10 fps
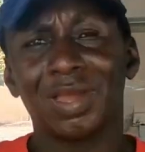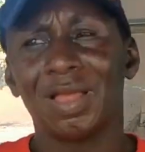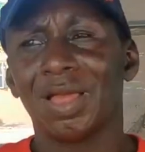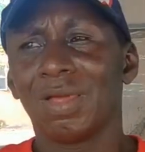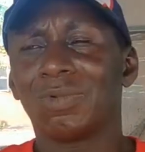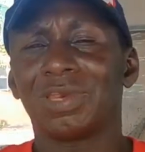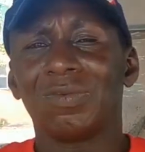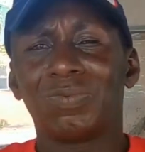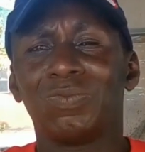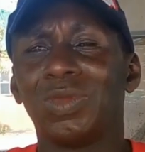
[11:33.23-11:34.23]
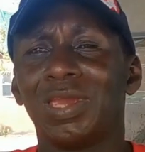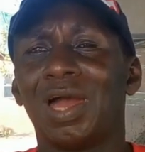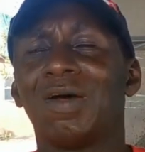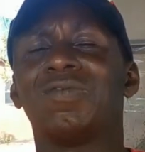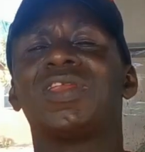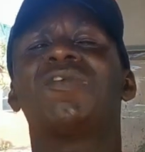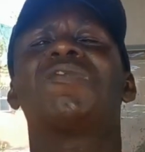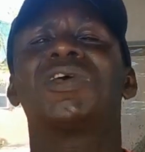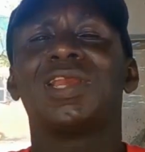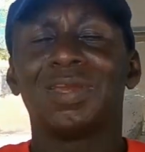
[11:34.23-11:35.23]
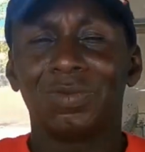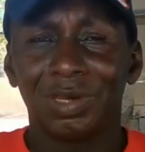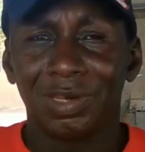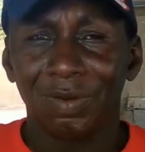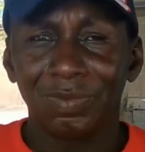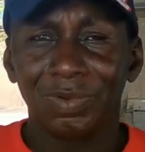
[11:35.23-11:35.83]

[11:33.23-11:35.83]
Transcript: Okay, but if we are very friendly with them,